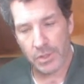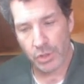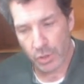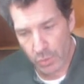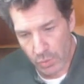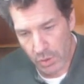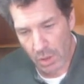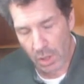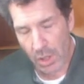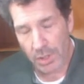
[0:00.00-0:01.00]
too
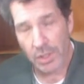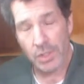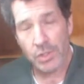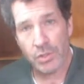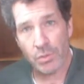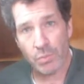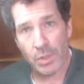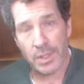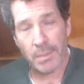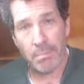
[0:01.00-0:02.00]
long to
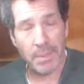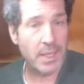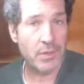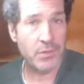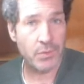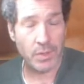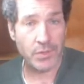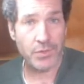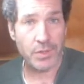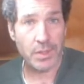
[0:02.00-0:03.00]
run a bow
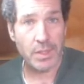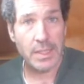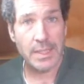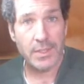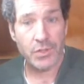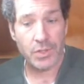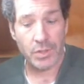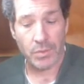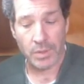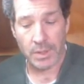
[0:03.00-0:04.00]
thruster.
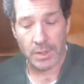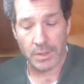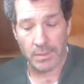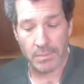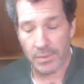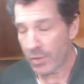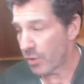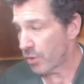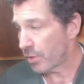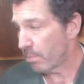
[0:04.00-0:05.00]
So uh, this
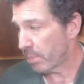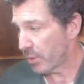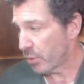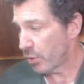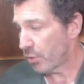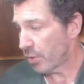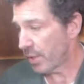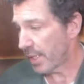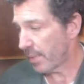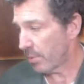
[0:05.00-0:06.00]
is a Bluetooth
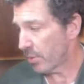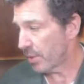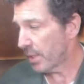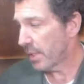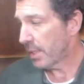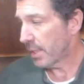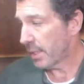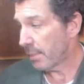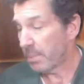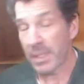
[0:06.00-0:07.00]
enabled
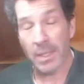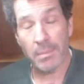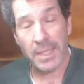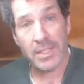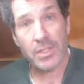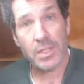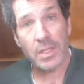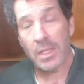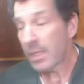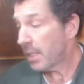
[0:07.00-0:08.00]
uh, BMS
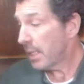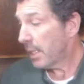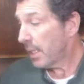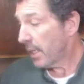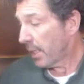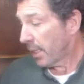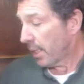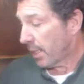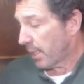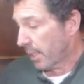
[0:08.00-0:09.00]

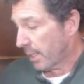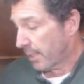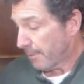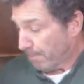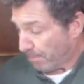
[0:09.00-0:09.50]
and